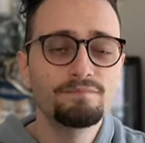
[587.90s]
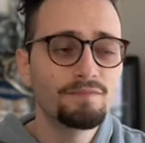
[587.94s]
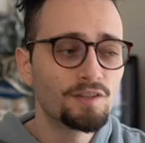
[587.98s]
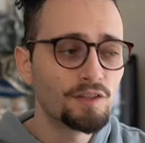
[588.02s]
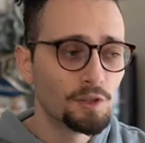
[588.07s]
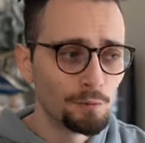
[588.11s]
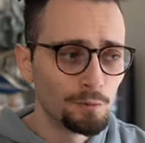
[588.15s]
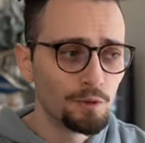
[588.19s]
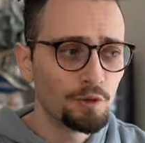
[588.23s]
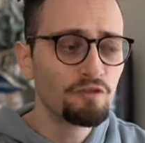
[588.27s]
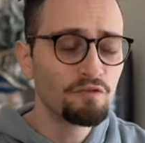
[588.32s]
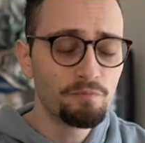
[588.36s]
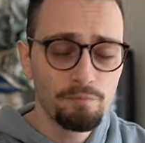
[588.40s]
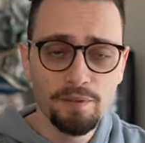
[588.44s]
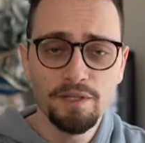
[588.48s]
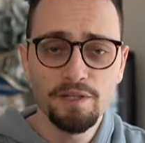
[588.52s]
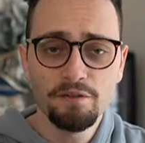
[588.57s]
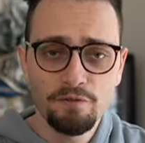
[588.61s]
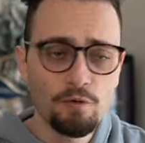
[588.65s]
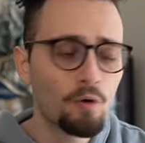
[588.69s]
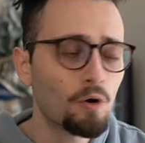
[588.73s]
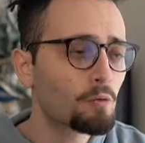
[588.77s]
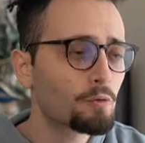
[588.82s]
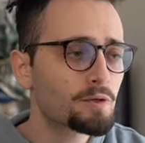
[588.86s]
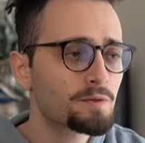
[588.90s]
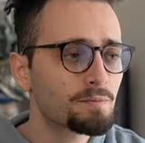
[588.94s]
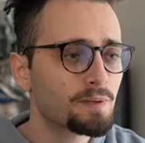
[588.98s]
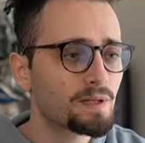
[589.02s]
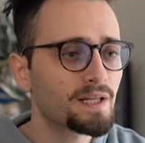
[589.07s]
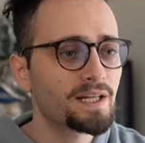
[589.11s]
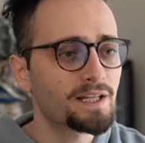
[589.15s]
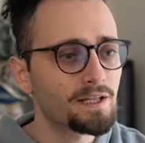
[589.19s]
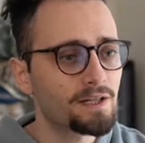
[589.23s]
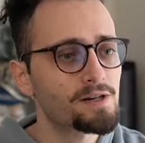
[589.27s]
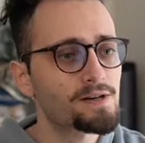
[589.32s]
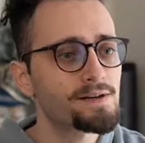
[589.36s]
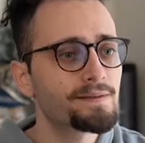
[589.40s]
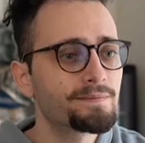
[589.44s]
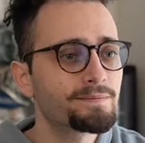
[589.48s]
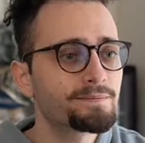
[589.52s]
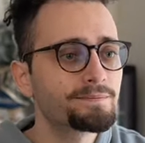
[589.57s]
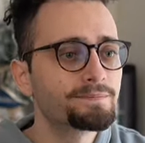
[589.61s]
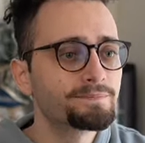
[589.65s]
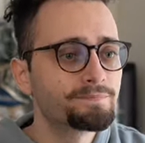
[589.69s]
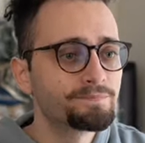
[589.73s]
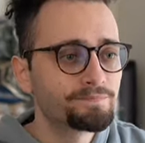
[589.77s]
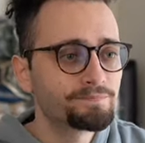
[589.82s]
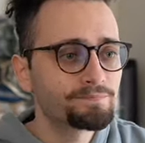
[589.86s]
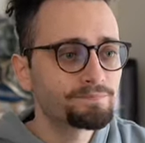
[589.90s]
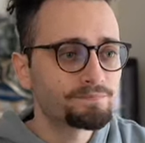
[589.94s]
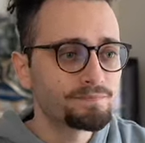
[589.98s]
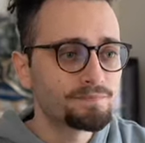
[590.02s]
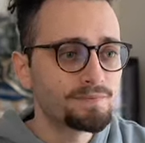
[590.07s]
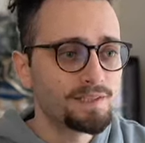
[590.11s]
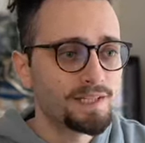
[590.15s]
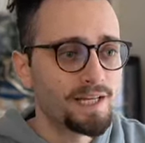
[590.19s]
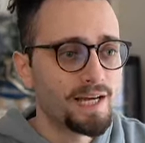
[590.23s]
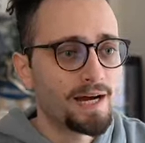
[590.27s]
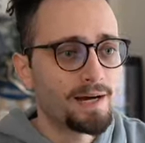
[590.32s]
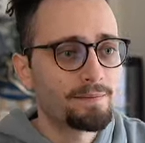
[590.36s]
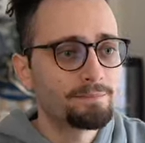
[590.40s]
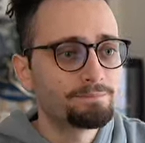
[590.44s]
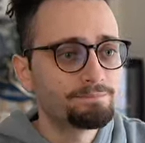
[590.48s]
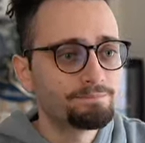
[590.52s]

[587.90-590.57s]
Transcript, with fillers: The move b4 was played here. Yeah.